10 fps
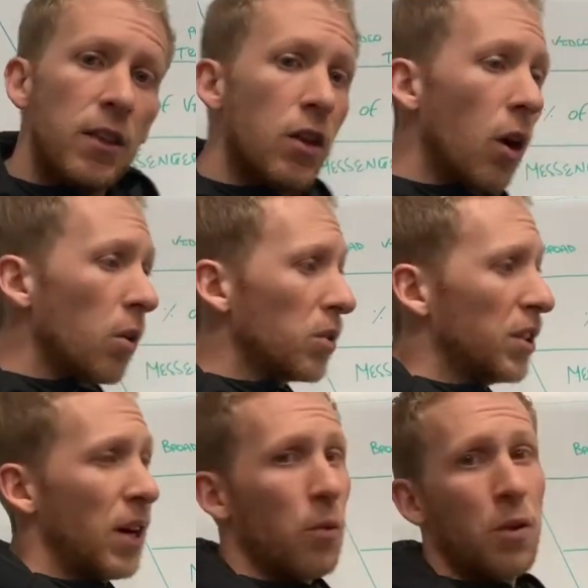
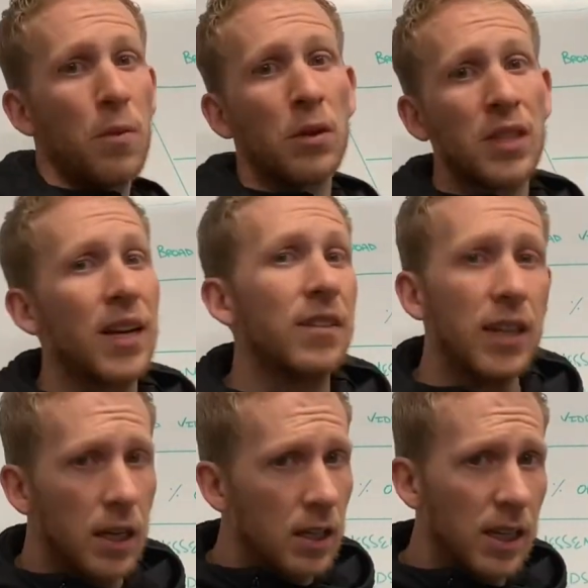Those that were most likely
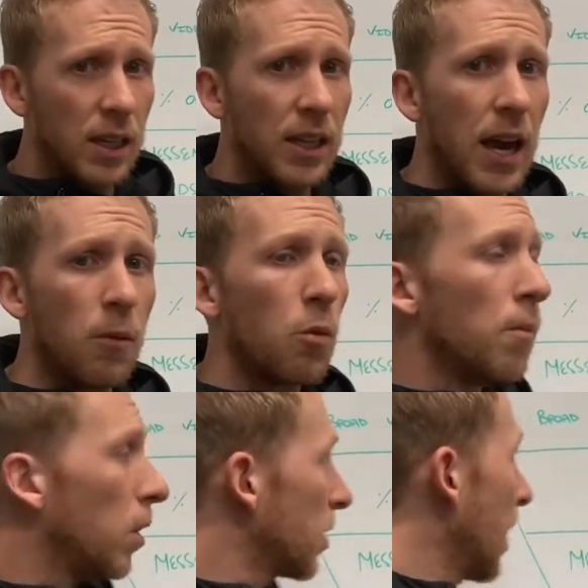to click on the ad will
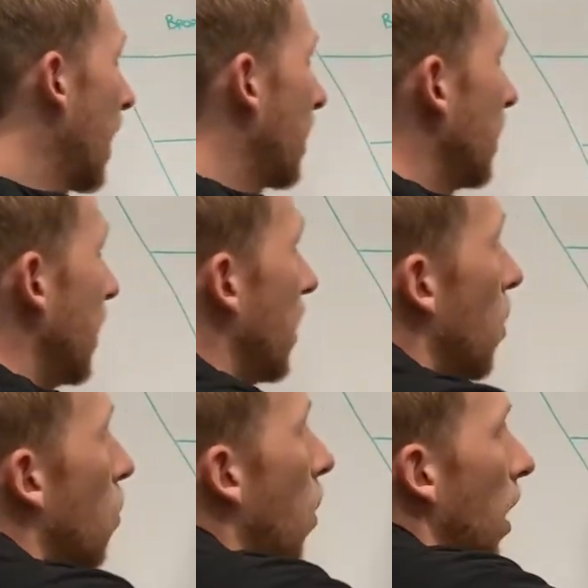most likely
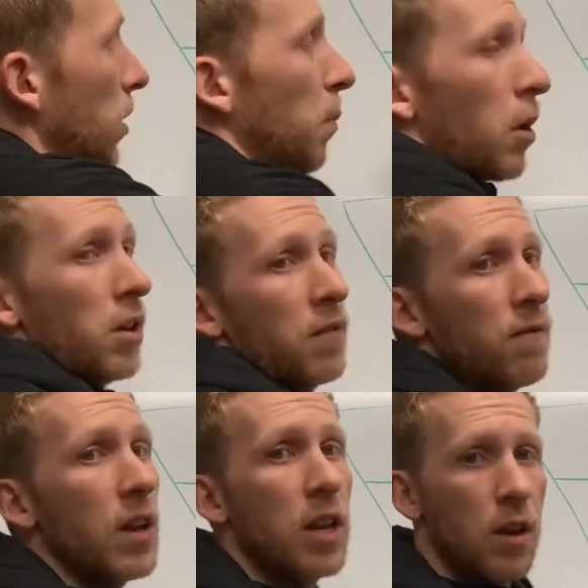watch part of the
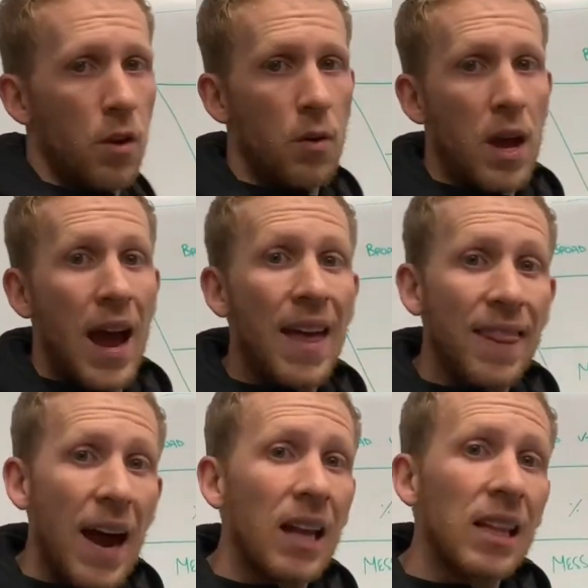video.
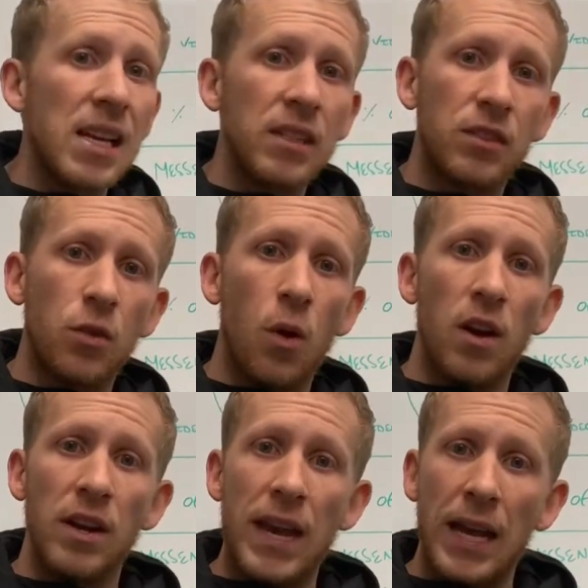And that leads to
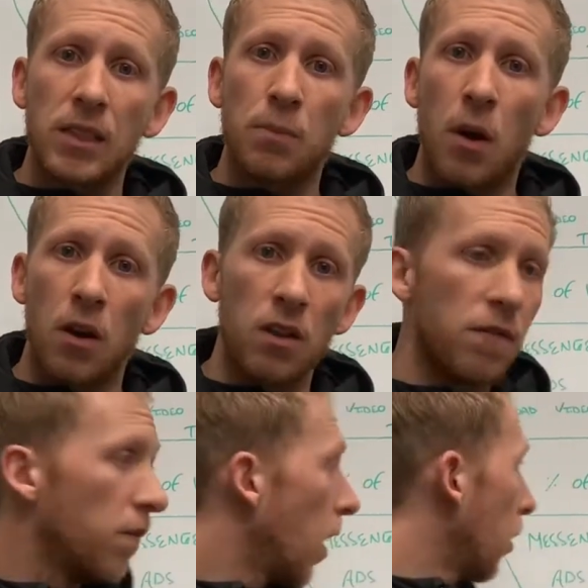our next part of the
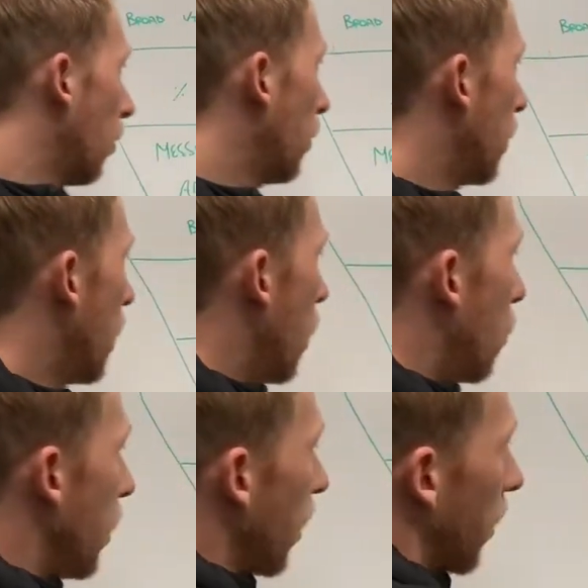funnel.
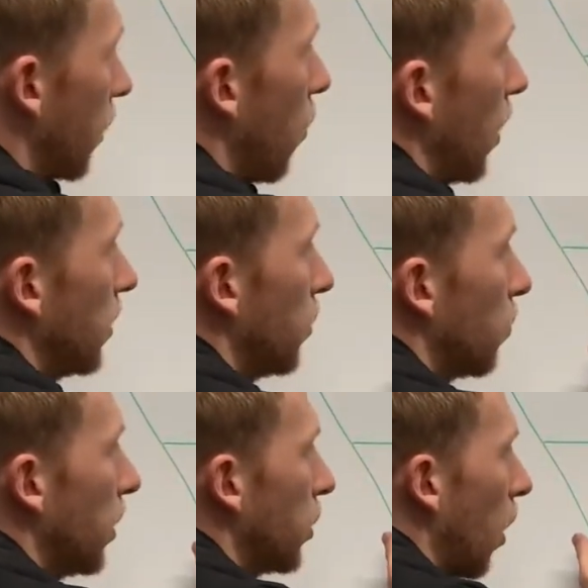We are going to
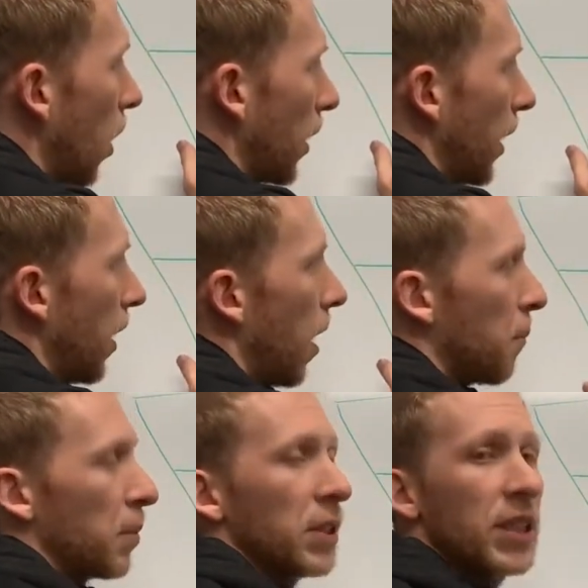retarget a
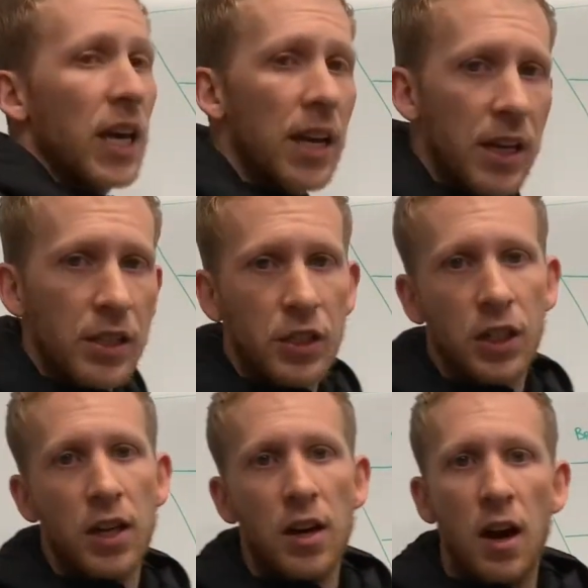percentage
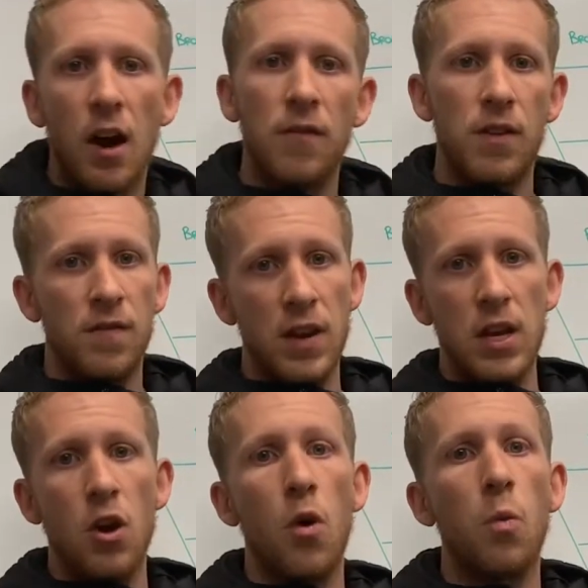of the
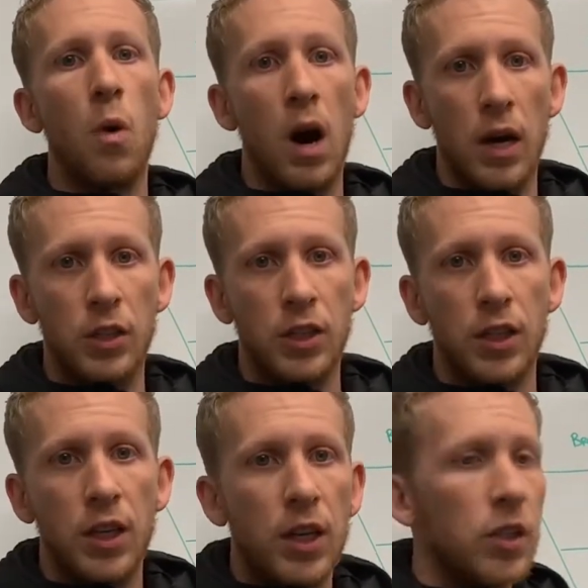video watched.
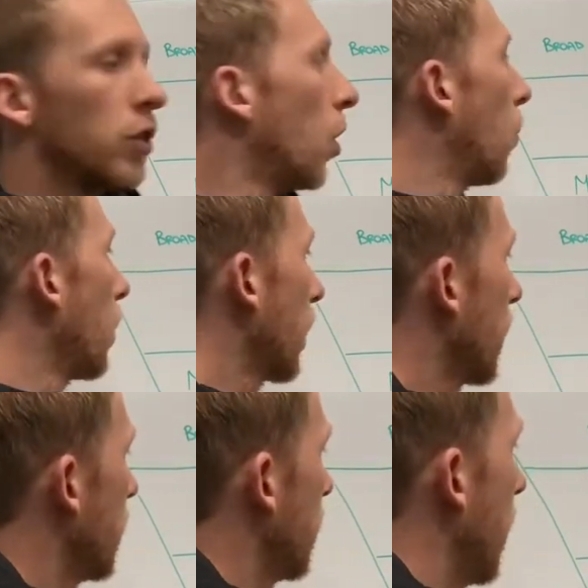So we're
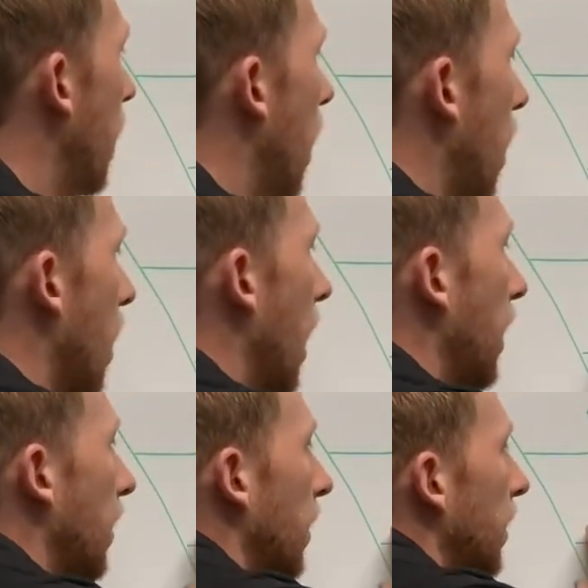gonna say, all right,
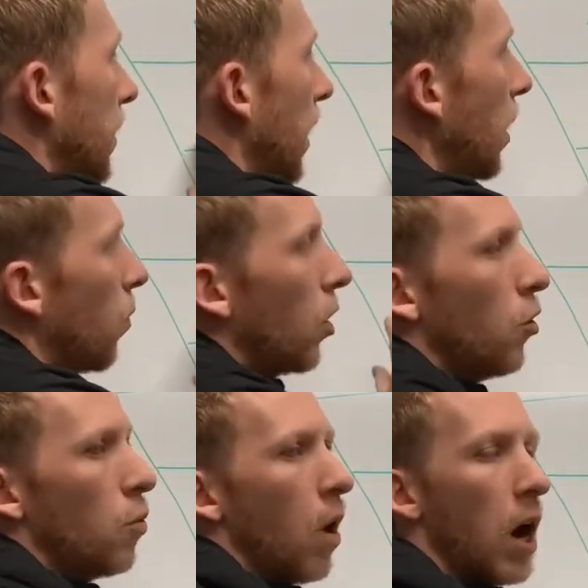anyone
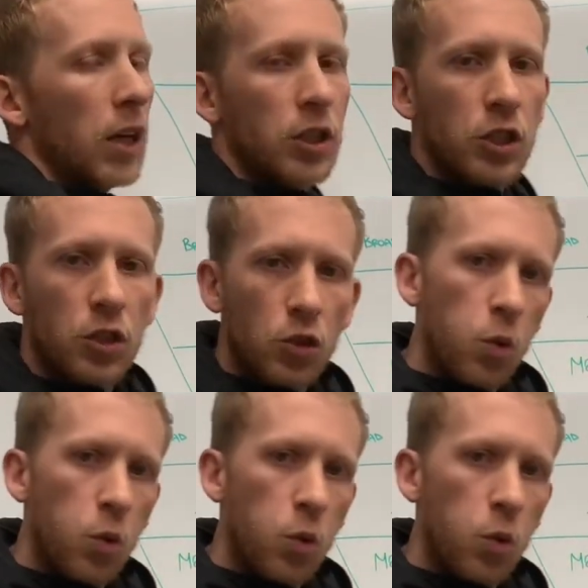who watched